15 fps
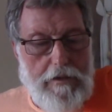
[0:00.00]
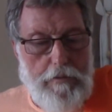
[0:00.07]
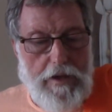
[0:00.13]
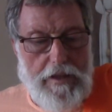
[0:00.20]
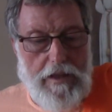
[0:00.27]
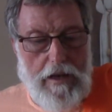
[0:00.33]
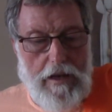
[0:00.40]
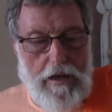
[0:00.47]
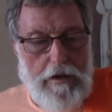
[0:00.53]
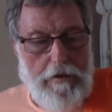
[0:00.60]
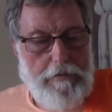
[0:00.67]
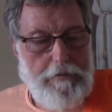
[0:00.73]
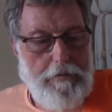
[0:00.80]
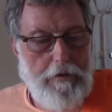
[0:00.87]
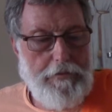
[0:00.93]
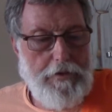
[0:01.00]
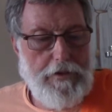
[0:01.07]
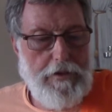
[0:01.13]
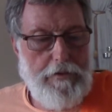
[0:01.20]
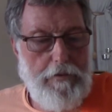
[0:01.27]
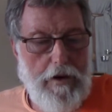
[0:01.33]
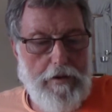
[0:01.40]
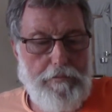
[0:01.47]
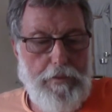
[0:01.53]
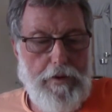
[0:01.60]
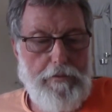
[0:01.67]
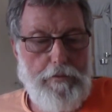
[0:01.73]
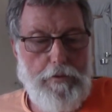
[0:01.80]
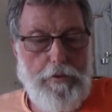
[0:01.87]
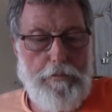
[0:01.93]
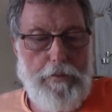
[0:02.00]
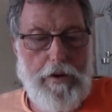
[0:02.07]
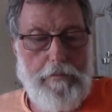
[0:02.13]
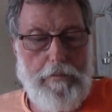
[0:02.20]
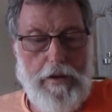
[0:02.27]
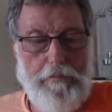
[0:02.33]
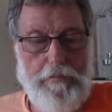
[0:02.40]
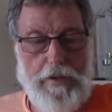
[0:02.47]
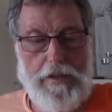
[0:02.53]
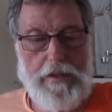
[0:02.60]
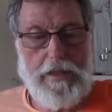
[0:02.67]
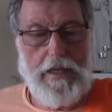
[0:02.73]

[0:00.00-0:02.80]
when the love of the Jivatman for the Paramatman